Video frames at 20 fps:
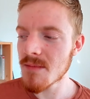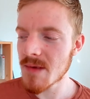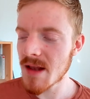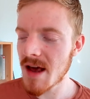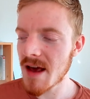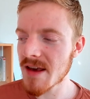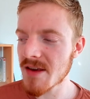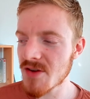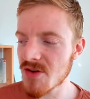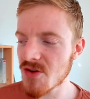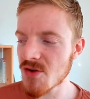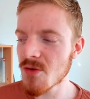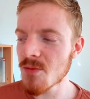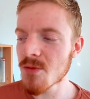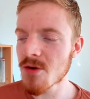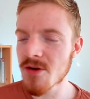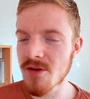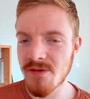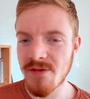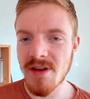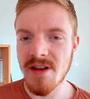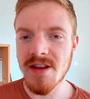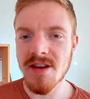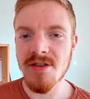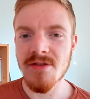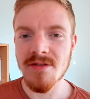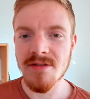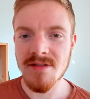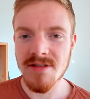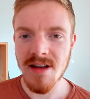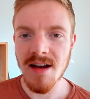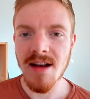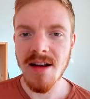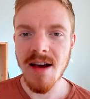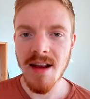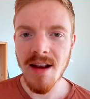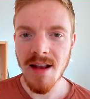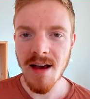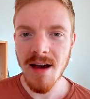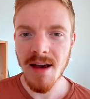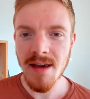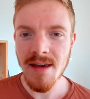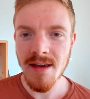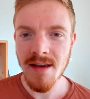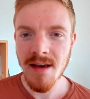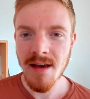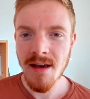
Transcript: like humor videos that I like,